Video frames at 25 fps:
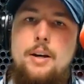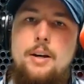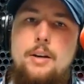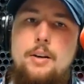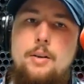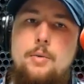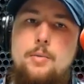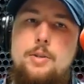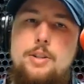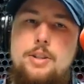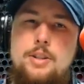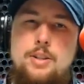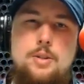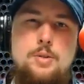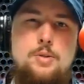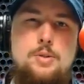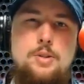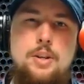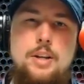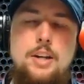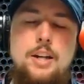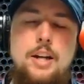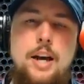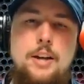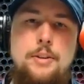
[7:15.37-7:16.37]
which is
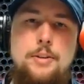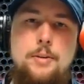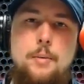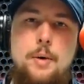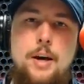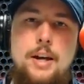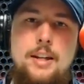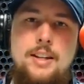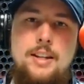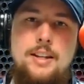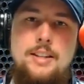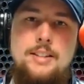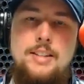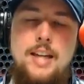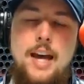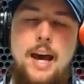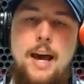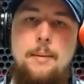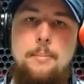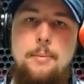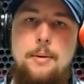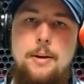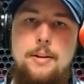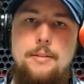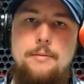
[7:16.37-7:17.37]
usually not the way things
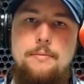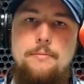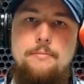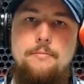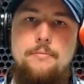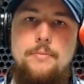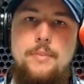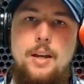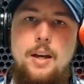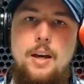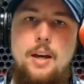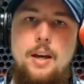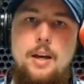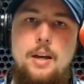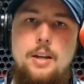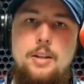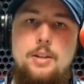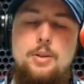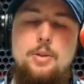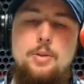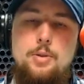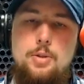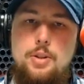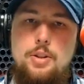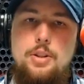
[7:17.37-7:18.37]
happen
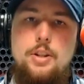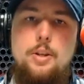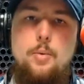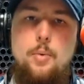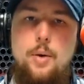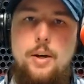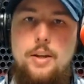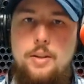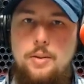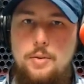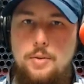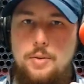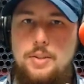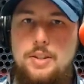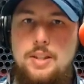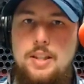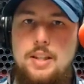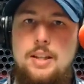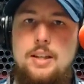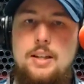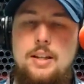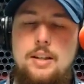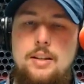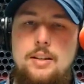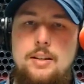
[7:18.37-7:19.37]
usually what you'll
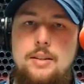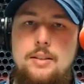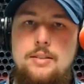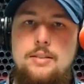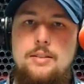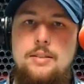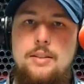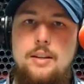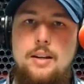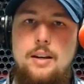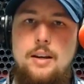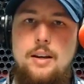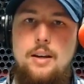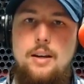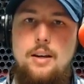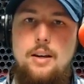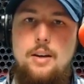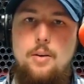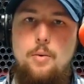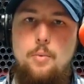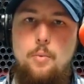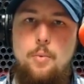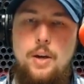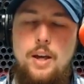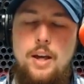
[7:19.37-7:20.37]
see is
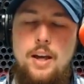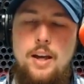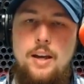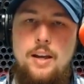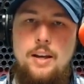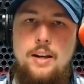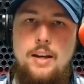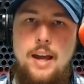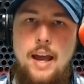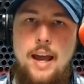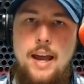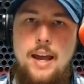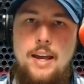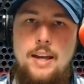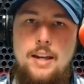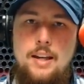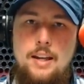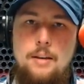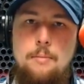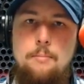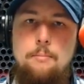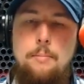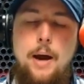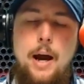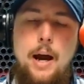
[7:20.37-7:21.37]
when a
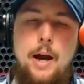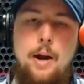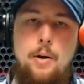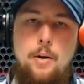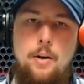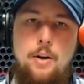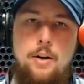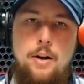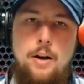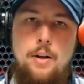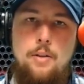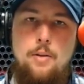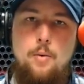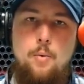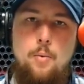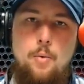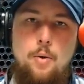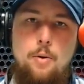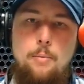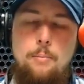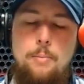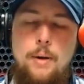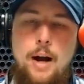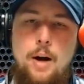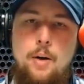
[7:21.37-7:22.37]
empire or another
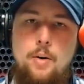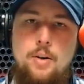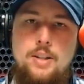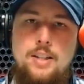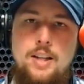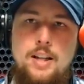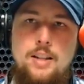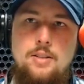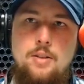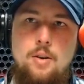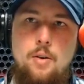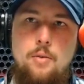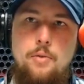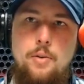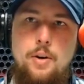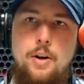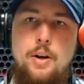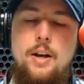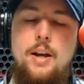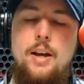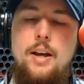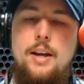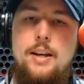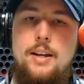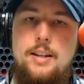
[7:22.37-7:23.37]
world power takes over,
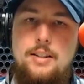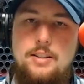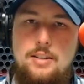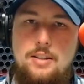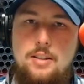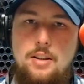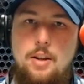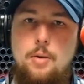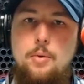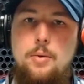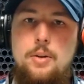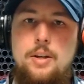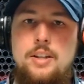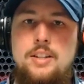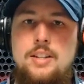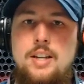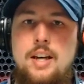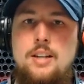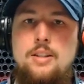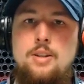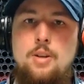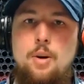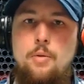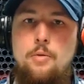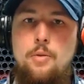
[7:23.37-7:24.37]
it slowly
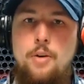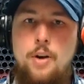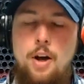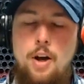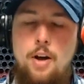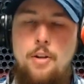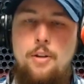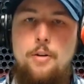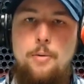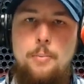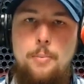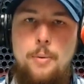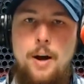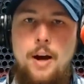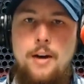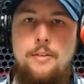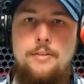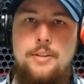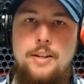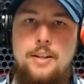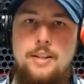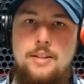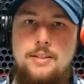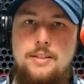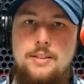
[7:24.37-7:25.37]
takes over other
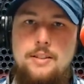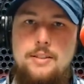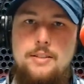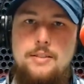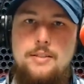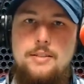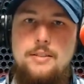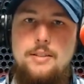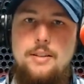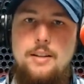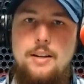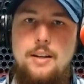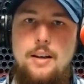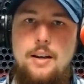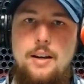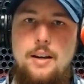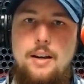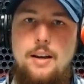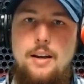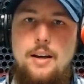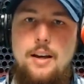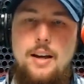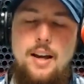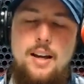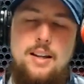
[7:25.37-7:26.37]
providences.
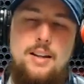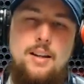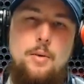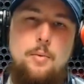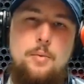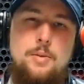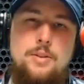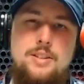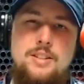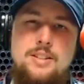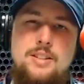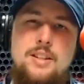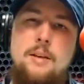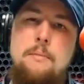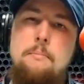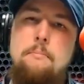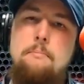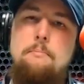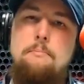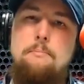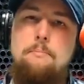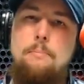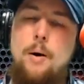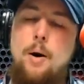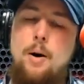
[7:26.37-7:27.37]
And there was
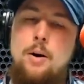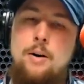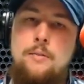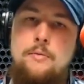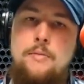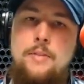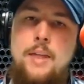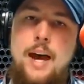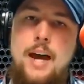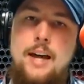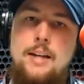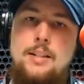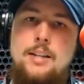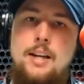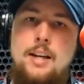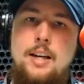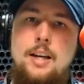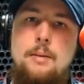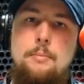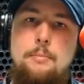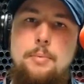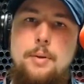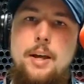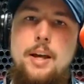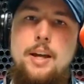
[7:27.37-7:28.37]
some part of that
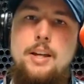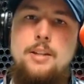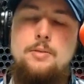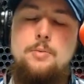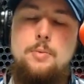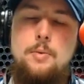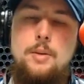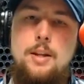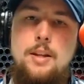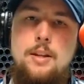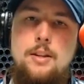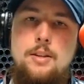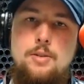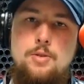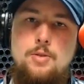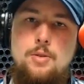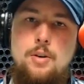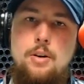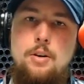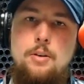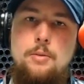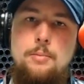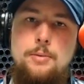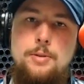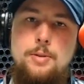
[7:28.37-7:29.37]
taking place within the
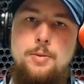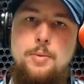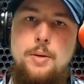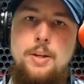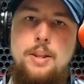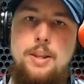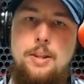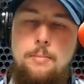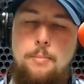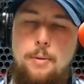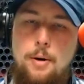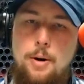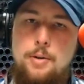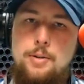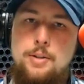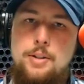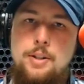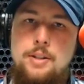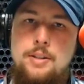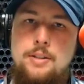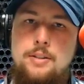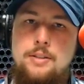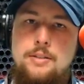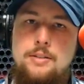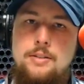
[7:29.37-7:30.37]
struggle between the
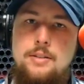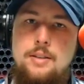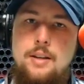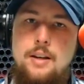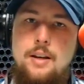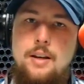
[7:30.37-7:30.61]
Persians